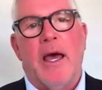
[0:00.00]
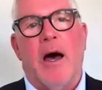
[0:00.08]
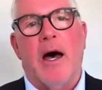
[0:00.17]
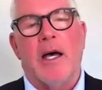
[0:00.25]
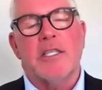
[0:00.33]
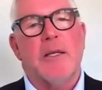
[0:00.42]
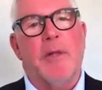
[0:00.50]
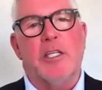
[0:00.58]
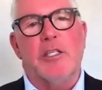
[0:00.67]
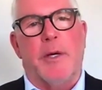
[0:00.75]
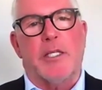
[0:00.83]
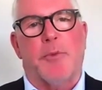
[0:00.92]
Uh, some of
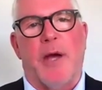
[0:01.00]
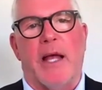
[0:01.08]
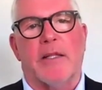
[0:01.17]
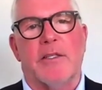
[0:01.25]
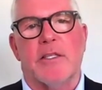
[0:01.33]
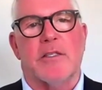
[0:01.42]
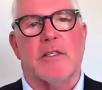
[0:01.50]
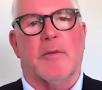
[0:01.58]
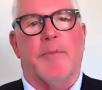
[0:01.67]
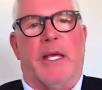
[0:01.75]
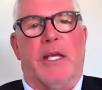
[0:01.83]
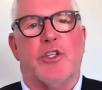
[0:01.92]
these best practices are
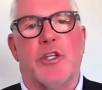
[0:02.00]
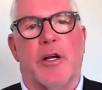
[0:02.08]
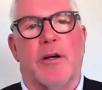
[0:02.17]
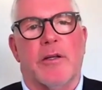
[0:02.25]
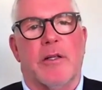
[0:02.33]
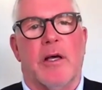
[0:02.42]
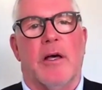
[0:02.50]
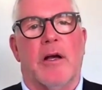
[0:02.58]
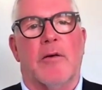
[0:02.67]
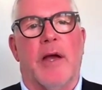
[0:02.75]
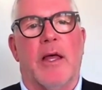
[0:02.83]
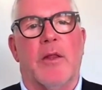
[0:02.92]
being shared uh,
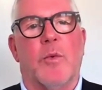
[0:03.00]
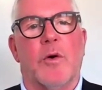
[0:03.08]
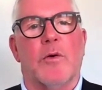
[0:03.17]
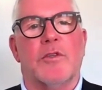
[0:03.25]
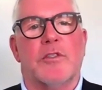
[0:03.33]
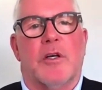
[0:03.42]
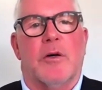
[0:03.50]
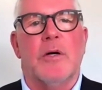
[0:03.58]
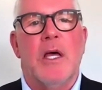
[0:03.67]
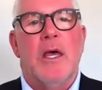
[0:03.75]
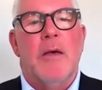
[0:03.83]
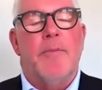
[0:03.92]
around the world. So
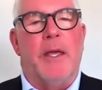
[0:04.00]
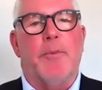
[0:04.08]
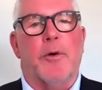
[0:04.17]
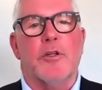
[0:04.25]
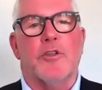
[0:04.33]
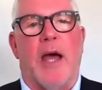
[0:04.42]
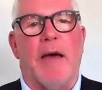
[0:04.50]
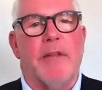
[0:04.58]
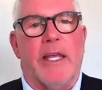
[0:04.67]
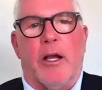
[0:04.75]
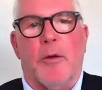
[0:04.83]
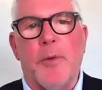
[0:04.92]
people are
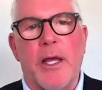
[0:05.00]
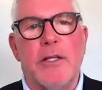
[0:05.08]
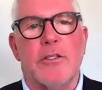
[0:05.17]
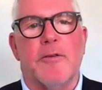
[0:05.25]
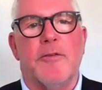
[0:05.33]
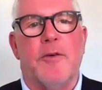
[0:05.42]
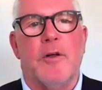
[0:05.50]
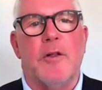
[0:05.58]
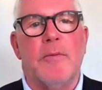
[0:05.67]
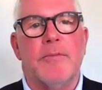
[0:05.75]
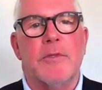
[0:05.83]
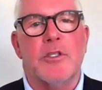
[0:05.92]
traveling, airplanes are
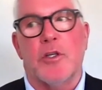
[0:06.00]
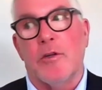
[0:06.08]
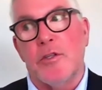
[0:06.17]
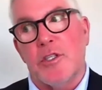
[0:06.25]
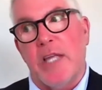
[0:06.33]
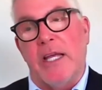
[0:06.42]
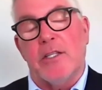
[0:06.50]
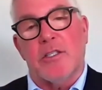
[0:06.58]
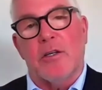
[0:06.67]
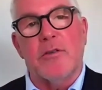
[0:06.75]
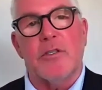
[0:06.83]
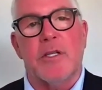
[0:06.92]
full. Certain states,
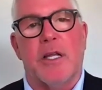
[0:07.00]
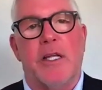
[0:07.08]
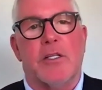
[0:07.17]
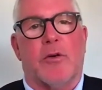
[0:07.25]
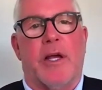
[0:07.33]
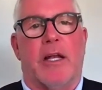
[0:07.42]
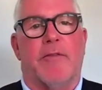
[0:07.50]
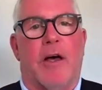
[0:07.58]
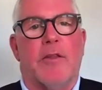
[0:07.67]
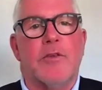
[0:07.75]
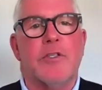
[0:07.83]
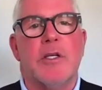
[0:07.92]
certain cities are ahead of
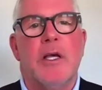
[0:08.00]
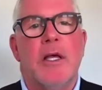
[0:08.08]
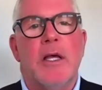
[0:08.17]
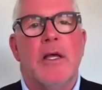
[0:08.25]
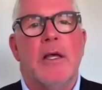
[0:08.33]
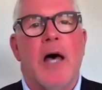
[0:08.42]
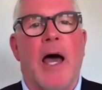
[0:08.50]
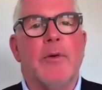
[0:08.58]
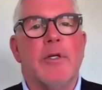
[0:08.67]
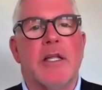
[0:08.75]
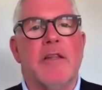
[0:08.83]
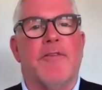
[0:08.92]
others. I
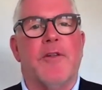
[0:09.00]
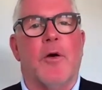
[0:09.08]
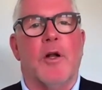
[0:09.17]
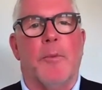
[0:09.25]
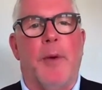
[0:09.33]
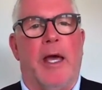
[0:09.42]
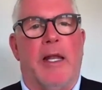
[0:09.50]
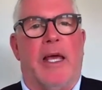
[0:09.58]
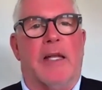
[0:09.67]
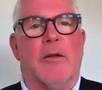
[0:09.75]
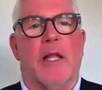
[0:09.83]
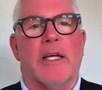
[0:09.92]
was in the Florida
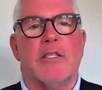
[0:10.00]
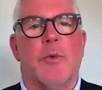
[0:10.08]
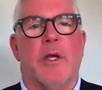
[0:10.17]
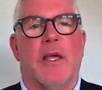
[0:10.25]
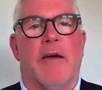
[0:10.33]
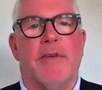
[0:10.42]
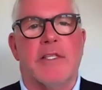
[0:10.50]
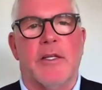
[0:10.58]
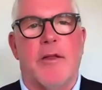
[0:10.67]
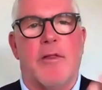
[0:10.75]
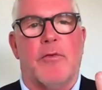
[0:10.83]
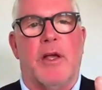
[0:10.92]
Panhandle last week. I
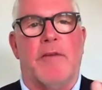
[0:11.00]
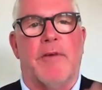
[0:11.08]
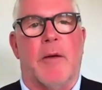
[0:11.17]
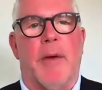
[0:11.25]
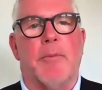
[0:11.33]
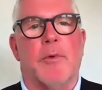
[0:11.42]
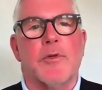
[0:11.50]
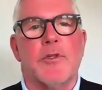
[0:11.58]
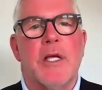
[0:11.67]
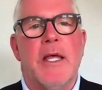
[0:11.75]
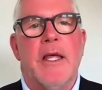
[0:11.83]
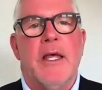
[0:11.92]
visited three of our
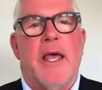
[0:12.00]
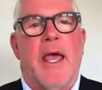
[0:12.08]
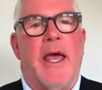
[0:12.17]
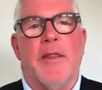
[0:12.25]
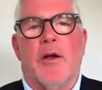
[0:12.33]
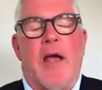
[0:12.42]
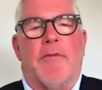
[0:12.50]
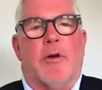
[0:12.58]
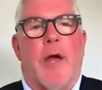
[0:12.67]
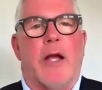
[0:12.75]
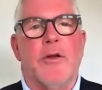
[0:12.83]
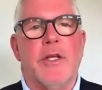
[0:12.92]
members, and they're having
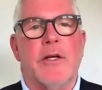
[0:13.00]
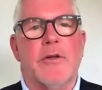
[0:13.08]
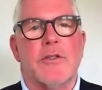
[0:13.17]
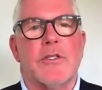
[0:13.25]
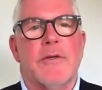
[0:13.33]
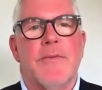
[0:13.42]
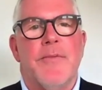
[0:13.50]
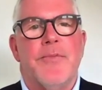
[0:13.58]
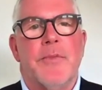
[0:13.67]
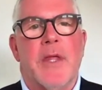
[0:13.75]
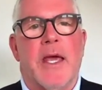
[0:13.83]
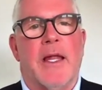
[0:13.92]
record years.
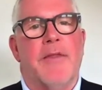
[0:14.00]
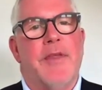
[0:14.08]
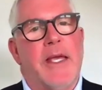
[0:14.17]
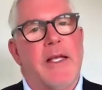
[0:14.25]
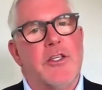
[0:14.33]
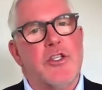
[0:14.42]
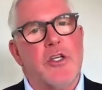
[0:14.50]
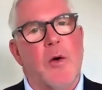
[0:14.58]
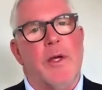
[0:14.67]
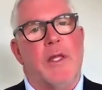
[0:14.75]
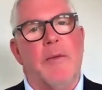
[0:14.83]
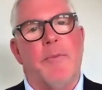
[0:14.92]
And I think it's
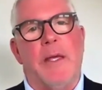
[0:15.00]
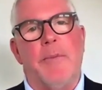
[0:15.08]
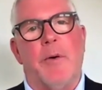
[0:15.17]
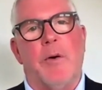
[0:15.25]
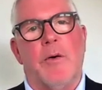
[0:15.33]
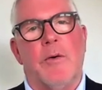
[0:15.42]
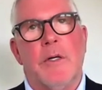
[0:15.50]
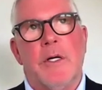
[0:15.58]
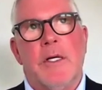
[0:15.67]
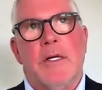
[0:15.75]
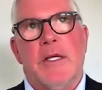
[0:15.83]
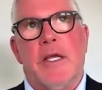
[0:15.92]
showing that people,
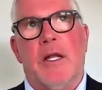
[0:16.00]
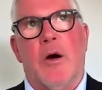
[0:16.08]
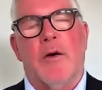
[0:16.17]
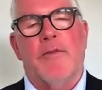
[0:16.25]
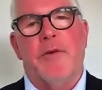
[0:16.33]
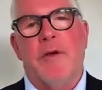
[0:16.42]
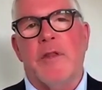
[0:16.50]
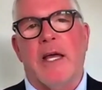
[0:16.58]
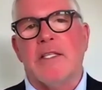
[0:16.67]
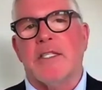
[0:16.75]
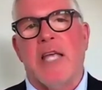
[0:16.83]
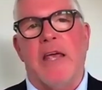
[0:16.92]
you know, feel
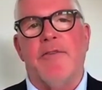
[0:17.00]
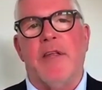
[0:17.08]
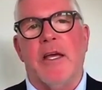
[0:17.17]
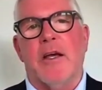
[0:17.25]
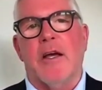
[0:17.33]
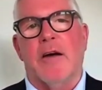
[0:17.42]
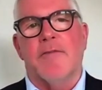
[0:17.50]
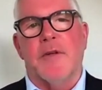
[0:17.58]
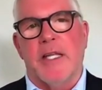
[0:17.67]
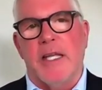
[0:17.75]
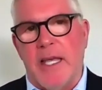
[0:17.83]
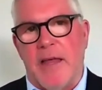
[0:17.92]
that safety and
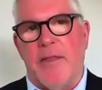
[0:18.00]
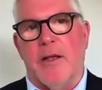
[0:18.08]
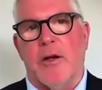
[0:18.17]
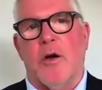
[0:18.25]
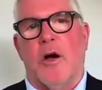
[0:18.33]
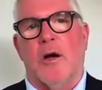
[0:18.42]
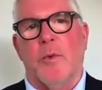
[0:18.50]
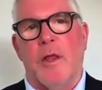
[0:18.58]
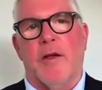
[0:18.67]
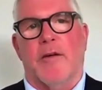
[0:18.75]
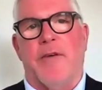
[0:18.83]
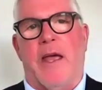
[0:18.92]
comfort to get in their car with
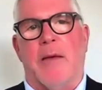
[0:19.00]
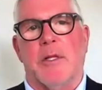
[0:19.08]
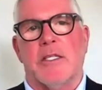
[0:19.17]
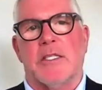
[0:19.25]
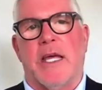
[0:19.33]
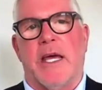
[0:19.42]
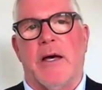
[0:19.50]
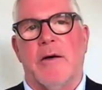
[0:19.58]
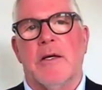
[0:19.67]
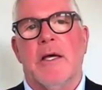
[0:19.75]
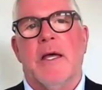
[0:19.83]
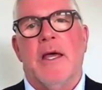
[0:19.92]
their families
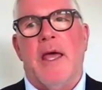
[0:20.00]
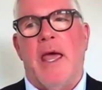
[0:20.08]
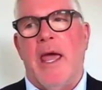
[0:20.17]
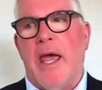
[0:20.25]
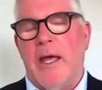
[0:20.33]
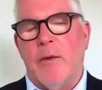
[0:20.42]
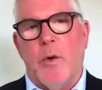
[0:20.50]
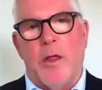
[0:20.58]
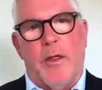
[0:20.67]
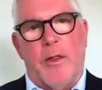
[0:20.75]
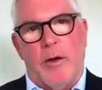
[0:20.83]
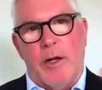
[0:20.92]
now. And
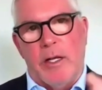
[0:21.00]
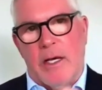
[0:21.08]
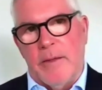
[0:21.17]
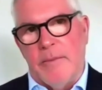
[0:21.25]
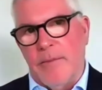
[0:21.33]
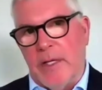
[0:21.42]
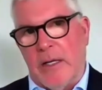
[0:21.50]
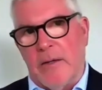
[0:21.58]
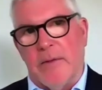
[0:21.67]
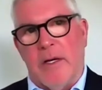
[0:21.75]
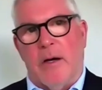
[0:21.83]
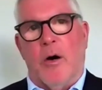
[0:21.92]
whether they're in a, you
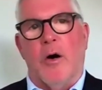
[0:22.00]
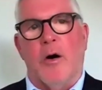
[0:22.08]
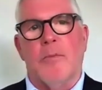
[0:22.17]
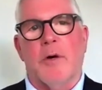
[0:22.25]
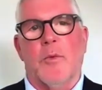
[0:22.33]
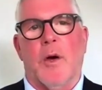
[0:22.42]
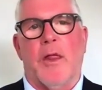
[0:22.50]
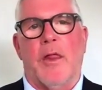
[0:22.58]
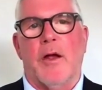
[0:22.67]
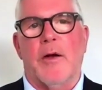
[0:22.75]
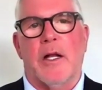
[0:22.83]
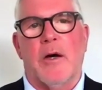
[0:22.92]
know, home or whether
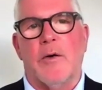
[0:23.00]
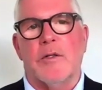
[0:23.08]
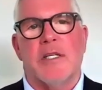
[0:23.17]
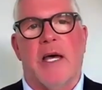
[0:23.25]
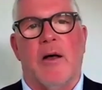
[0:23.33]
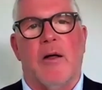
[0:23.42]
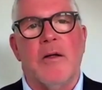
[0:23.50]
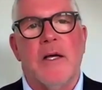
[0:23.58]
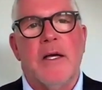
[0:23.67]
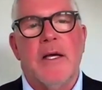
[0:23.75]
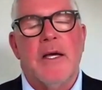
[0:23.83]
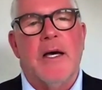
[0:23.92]
they're in a hotel,
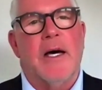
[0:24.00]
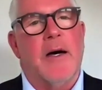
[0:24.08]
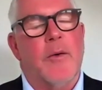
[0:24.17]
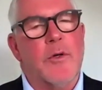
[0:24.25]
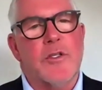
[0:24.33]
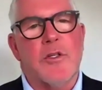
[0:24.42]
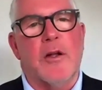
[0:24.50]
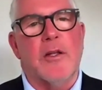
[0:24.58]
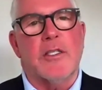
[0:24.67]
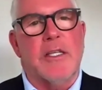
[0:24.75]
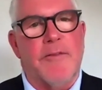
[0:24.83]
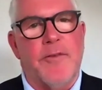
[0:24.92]
uh, we're starting
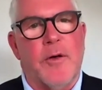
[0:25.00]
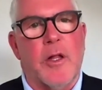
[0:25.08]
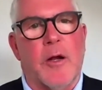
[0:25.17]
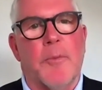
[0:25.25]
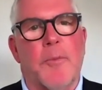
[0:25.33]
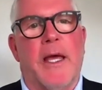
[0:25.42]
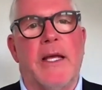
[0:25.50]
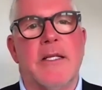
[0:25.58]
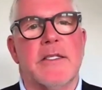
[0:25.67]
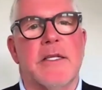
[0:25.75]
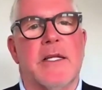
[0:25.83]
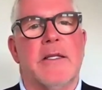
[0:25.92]
to see full
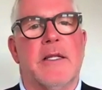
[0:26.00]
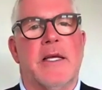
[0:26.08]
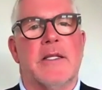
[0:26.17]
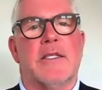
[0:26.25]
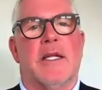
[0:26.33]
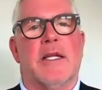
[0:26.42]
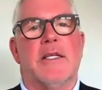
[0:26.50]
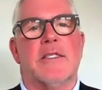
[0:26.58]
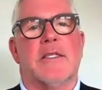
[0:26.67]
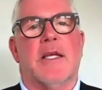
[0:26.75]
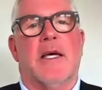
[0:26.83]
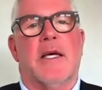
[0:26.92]
airplanes and, and
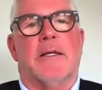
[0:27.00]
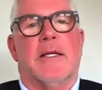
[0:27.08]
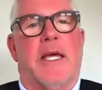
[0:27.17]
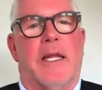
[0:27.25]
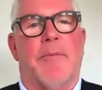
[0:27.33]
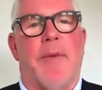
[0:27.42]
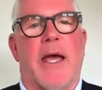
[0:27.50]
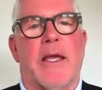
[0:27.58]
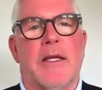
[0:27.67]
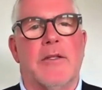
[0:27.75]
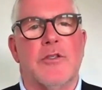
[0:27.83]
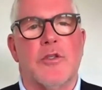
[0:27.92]
cities uh, getting
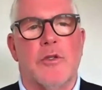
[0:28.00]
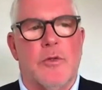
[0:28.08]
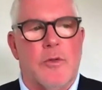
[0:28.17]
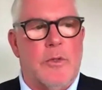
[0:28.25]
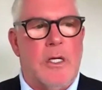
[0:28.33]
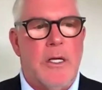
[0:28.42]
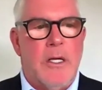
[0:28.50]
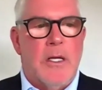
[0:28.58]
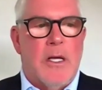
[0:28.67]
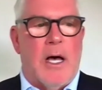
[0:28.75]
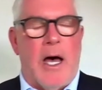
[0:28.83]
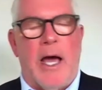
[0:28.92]
back into
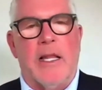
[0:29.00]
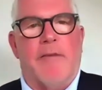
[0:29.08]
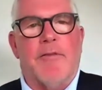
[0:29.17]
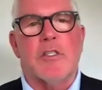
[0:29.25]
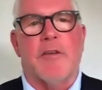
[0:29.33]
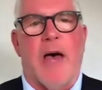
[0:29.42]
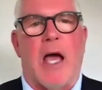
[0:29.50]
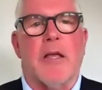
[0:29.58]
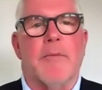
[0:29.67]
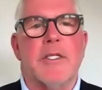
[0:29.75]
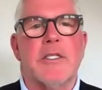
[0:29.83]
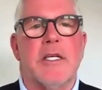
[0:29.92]
high levels of
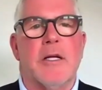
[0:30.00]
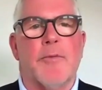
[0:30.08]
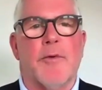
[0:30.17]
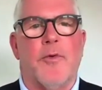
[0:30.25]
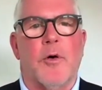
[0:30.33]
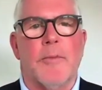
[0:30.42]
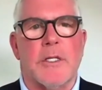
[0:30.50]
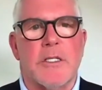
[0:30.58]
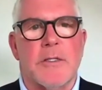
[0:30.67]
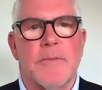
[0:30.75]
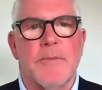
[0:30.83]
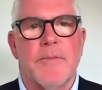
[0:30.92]
occupancy and performance.